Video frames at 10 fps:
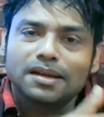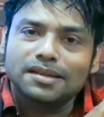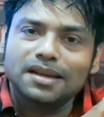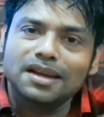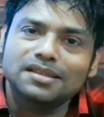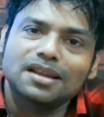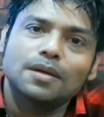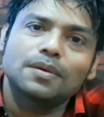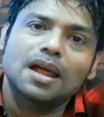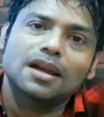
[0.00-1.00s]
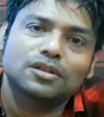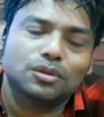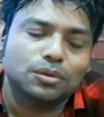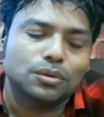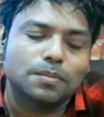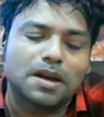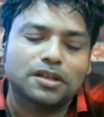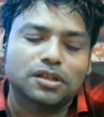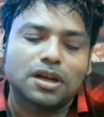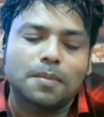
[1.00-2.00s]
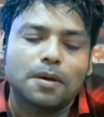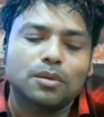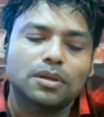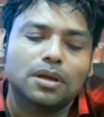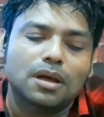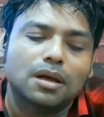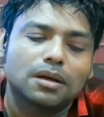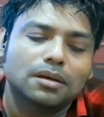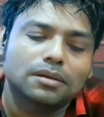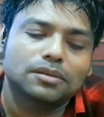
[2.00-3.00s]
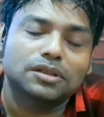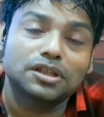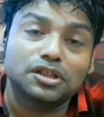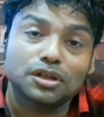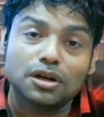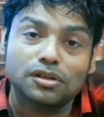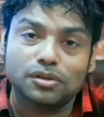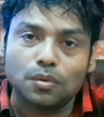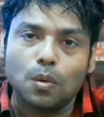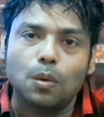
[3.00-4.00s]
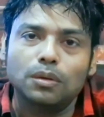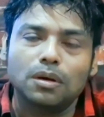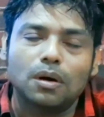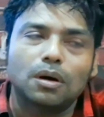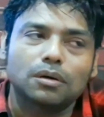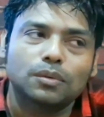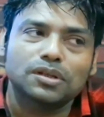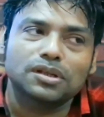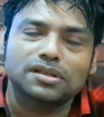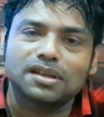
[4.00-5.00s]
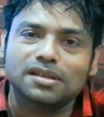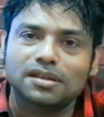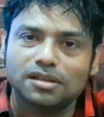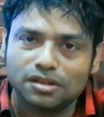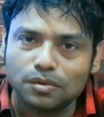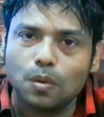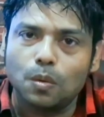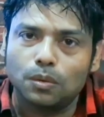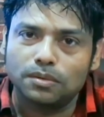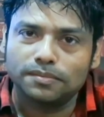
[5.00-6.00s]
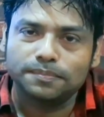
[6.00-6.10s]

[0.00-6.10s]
Next, I would like to mention about the teacher's role or question setter's role.